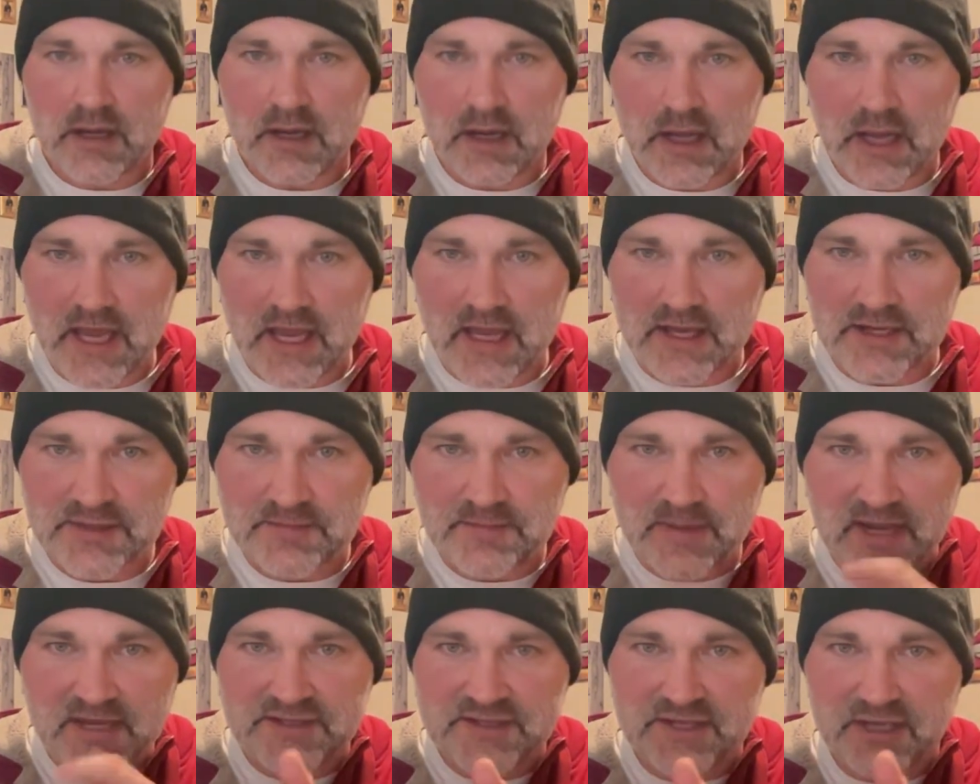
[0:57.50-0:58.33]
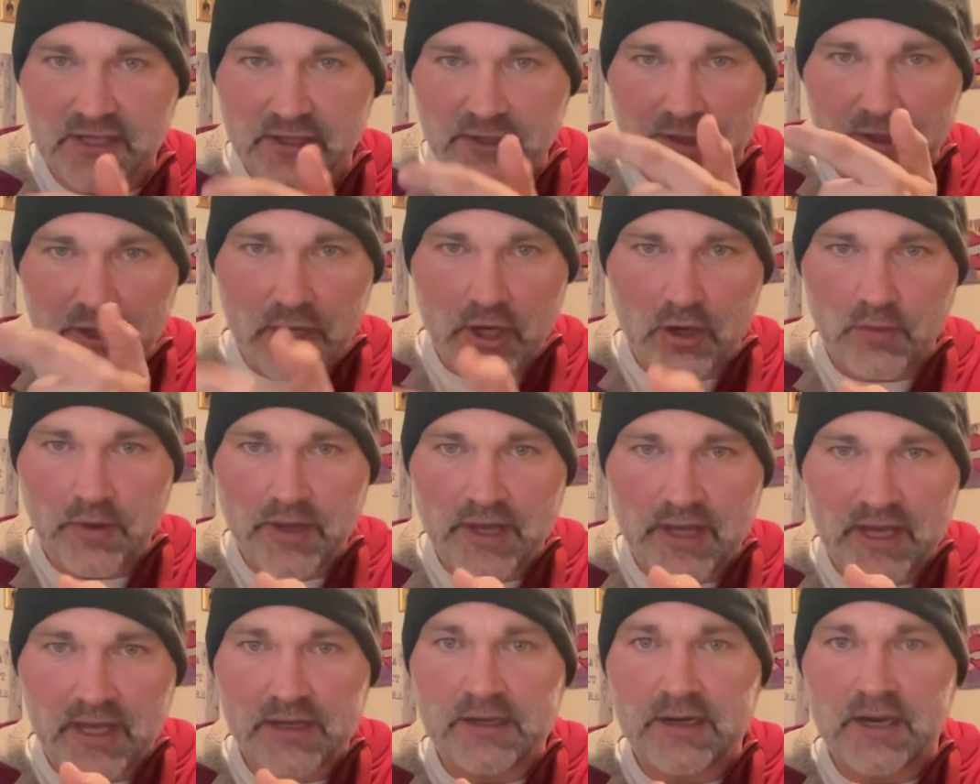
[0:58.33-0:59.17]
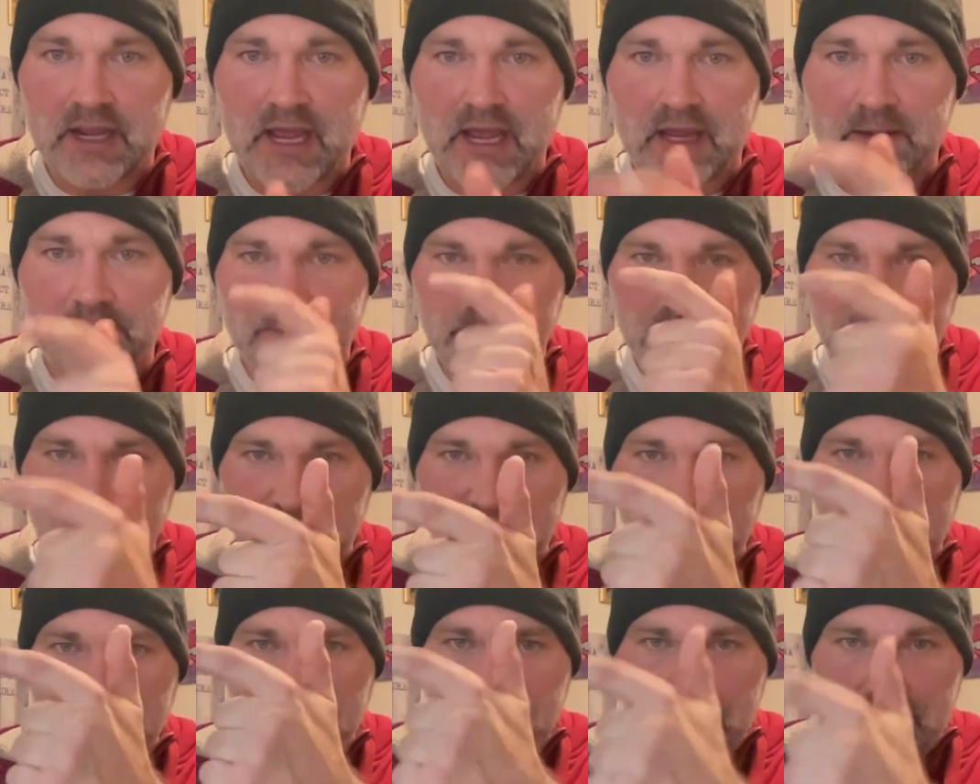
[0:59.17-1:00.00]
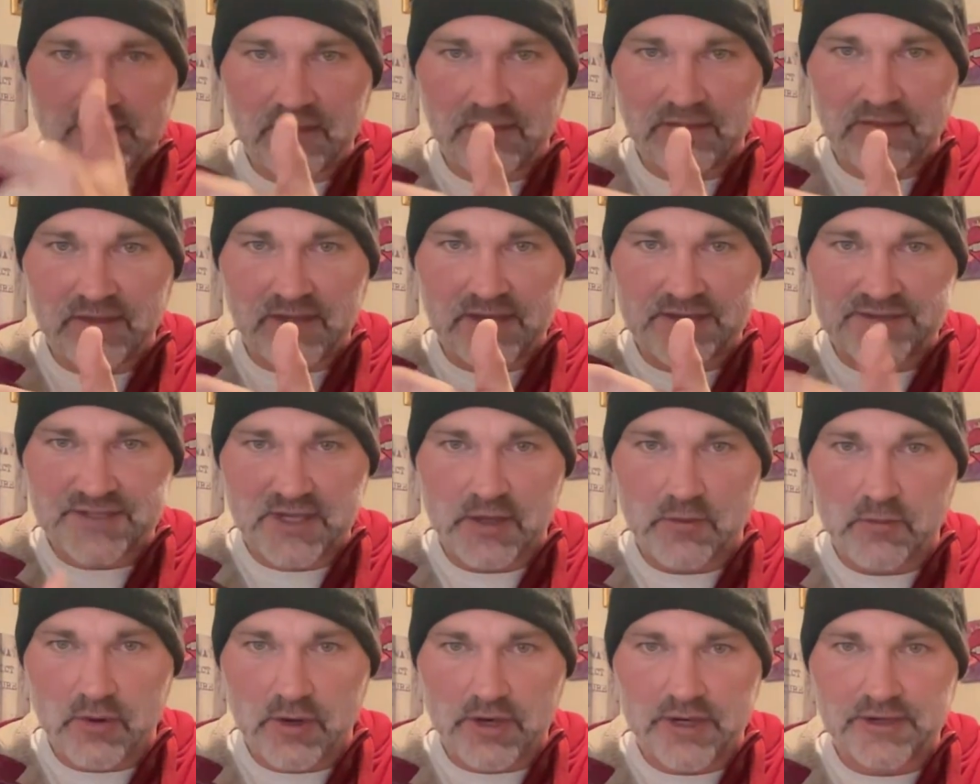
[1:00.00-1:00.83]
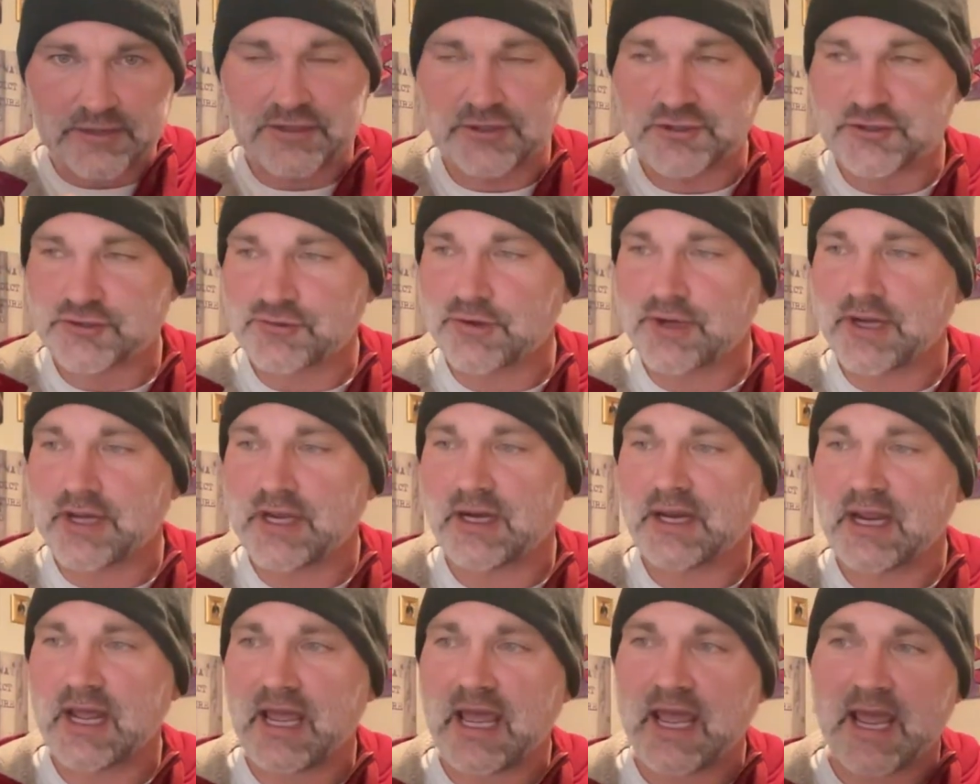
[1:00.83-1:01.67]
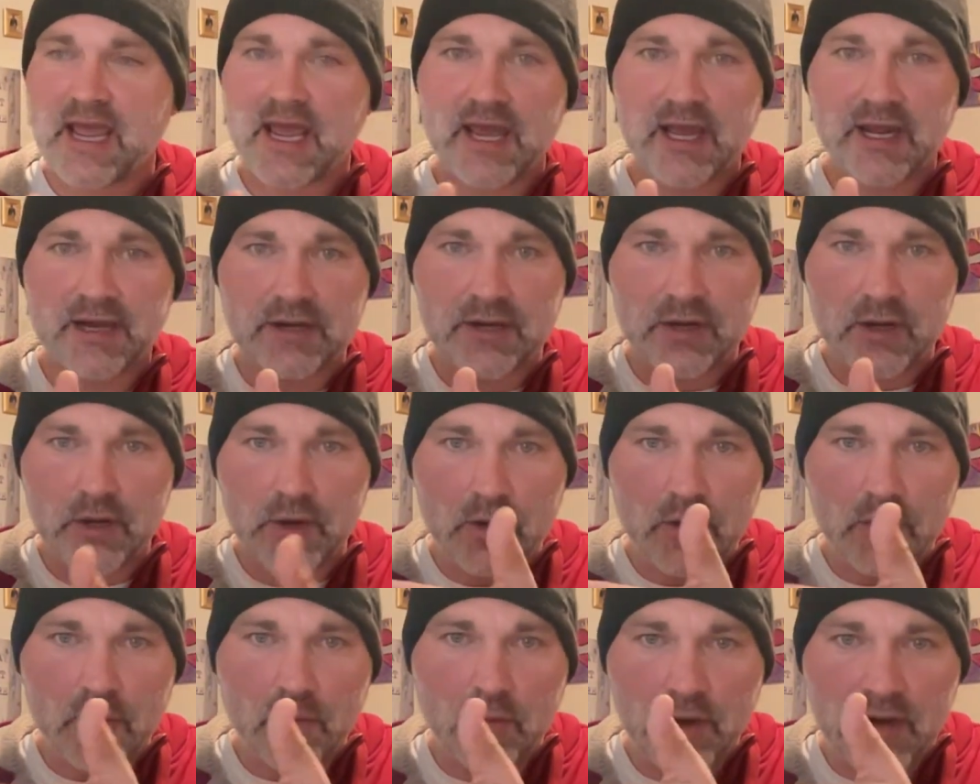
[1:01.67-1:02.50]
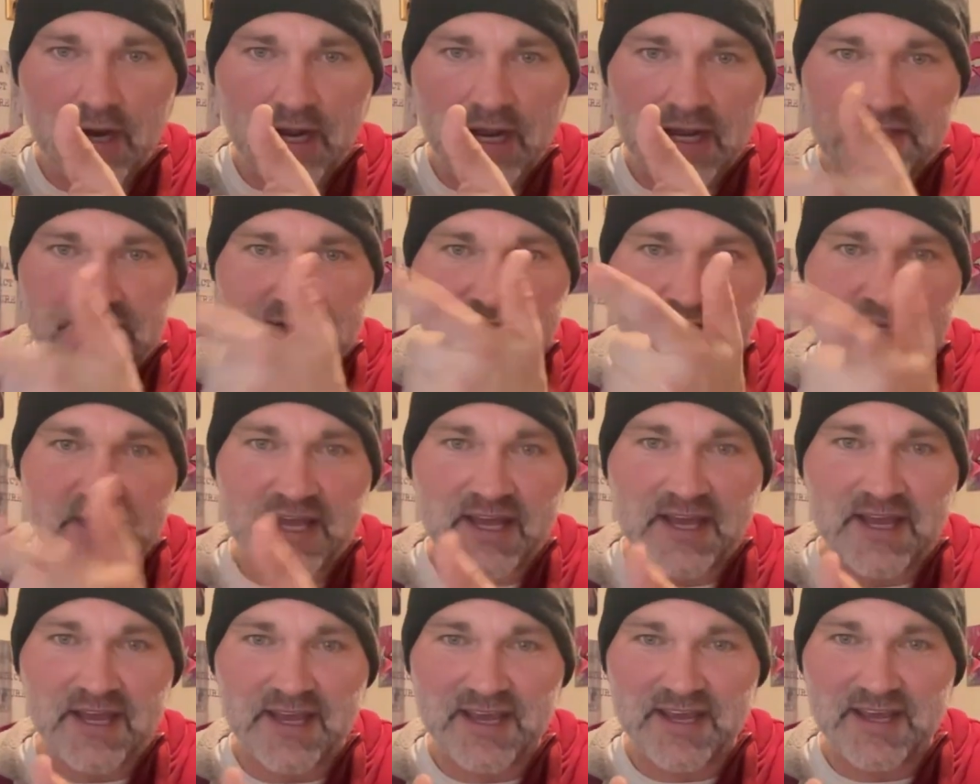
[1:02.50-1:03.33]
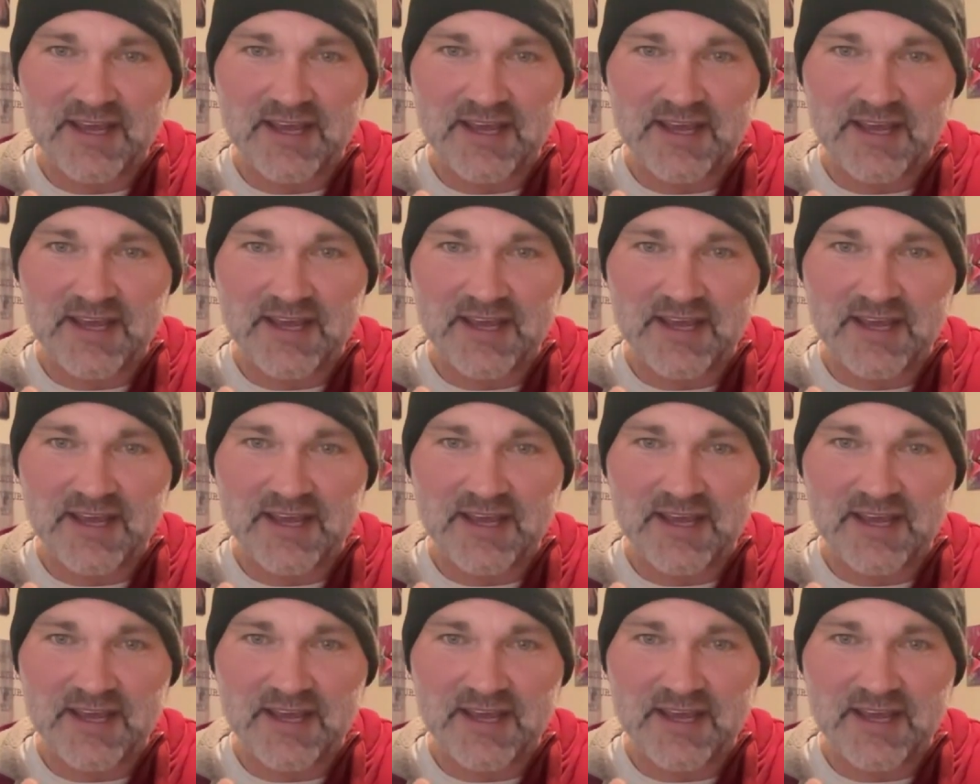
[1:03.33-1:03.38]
is basically go in and pick the things I wanted to treat. And when I say